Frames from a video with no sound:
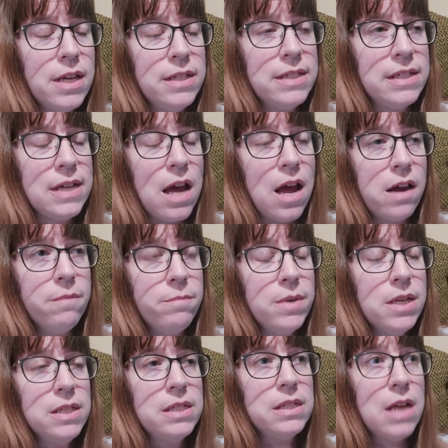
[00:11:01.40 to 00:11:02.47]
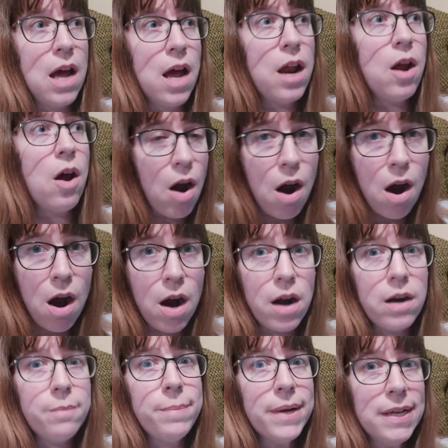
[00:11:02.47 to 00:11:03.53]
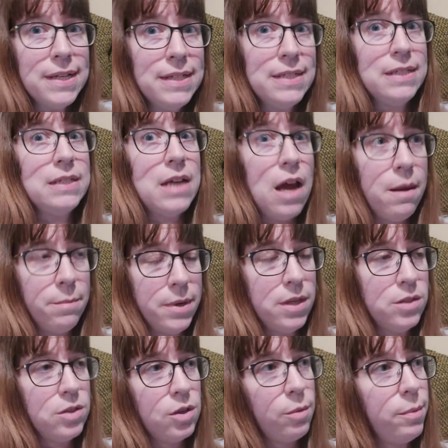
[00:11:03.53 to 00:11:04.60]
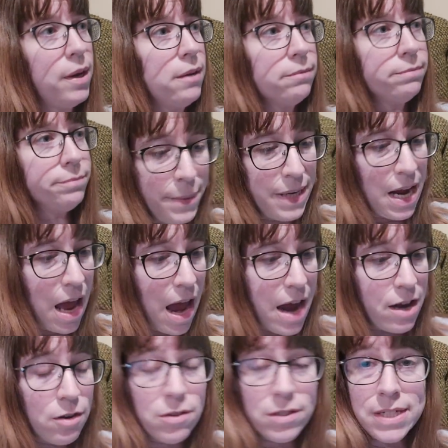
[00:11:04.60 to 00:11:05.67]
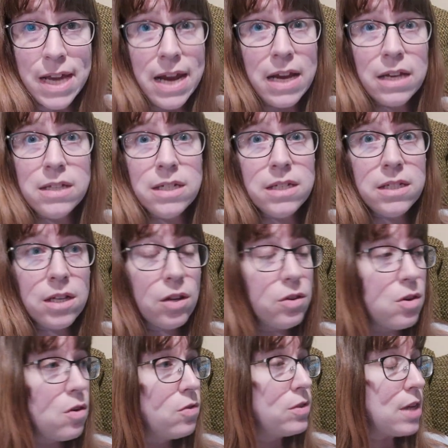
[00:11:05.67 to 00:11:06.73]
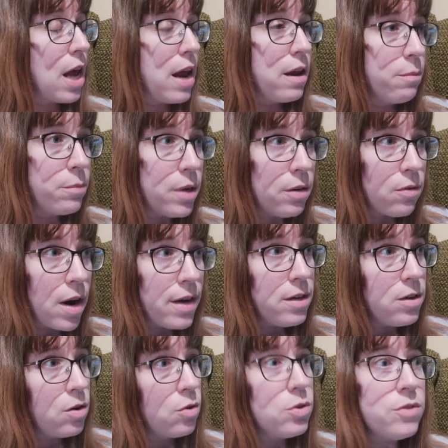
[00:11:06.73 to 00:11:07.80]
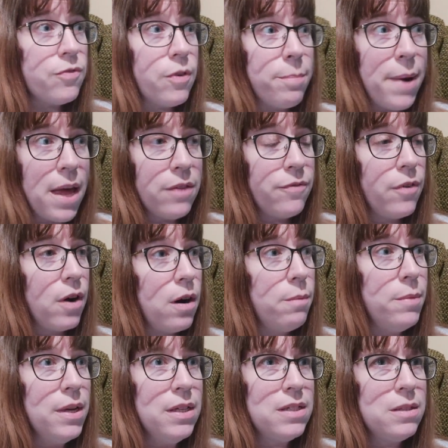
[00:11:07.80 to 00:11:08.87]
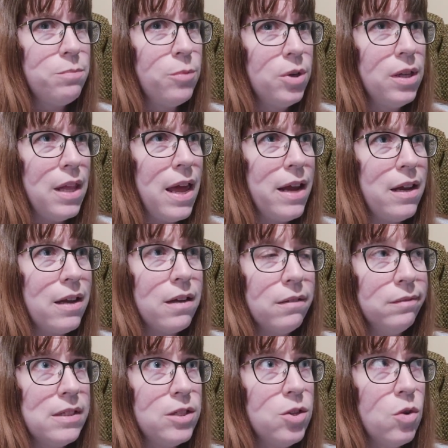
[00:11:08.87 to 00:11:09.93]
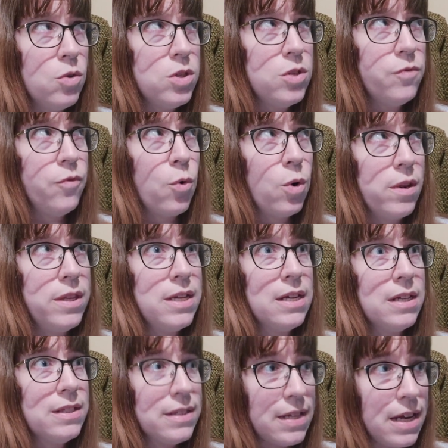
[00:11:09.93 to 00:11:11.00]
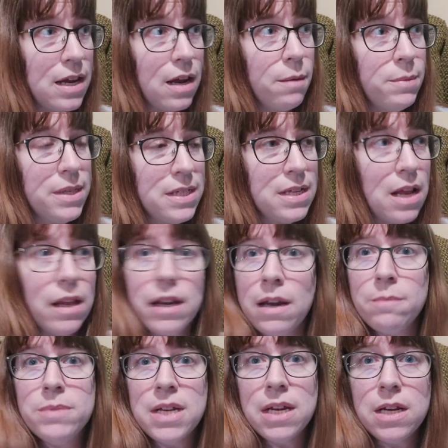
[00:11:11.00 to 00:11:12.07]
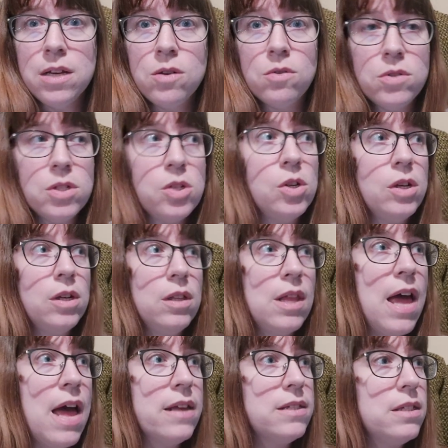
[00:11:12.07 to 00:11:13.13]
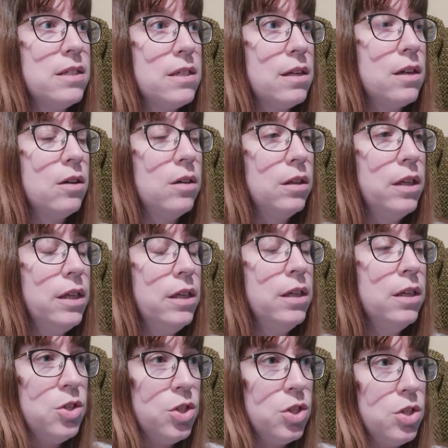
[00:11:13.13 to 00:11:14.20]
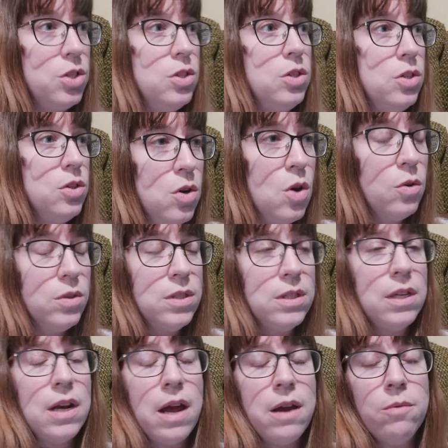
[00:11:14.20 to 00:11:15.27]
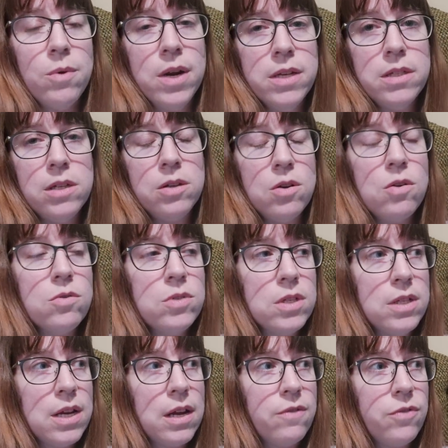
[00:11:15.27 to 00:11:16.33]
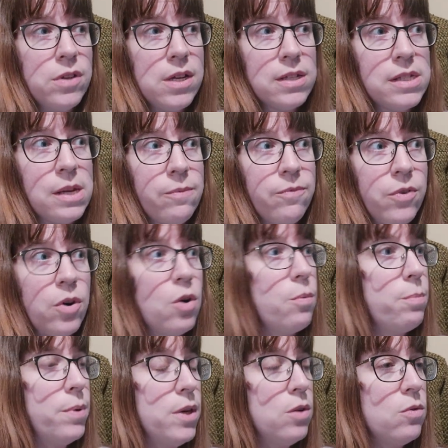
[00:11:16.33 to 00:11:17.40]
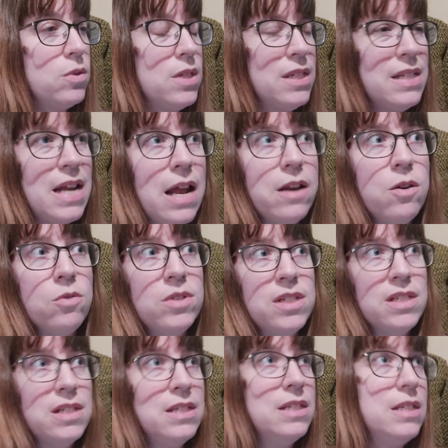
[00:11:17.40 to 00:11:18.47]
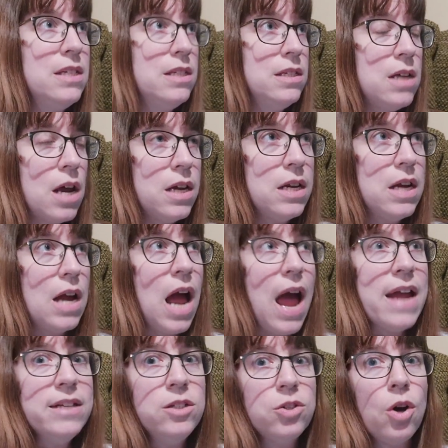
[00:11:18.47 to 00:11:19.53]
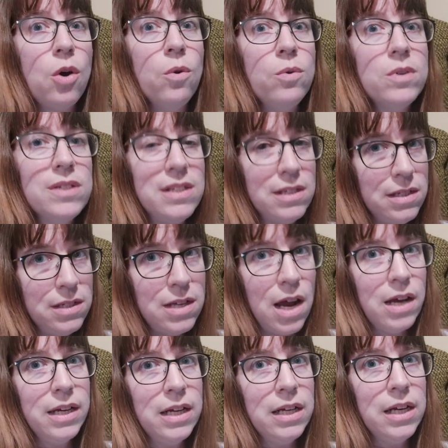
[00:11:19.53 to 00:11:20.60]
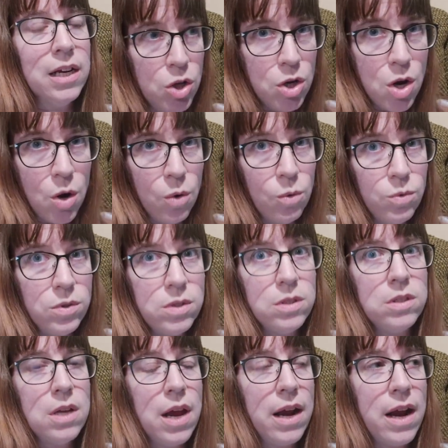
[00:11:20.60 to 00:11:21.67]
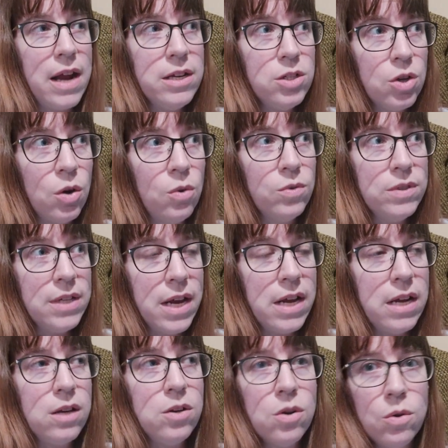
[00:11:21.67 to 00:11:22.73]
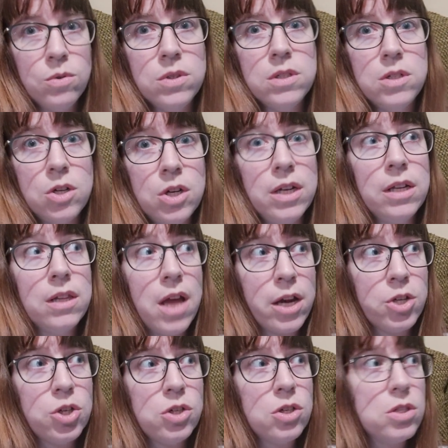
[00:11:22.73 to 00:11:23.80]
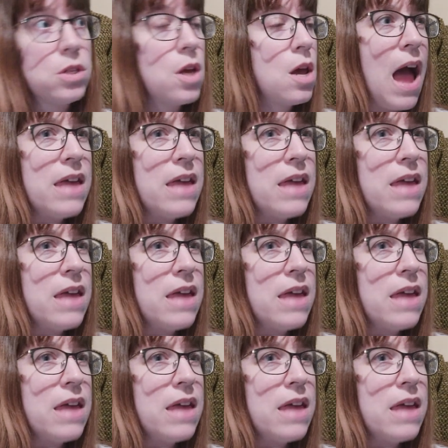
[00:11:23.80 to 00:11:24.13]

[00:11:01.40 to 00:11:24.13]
It's time. It's not hard, but it's time consuming. But yeah, I don't take detailed notes. I am going to write notes for PathPharm. It's more like it's notes for the exam. It's not like I'm taking notes during class. It's literally just notes that I want to know to take for the exam for open notes. It's not notes to study. I don't study notes and I don't take notes during lectures.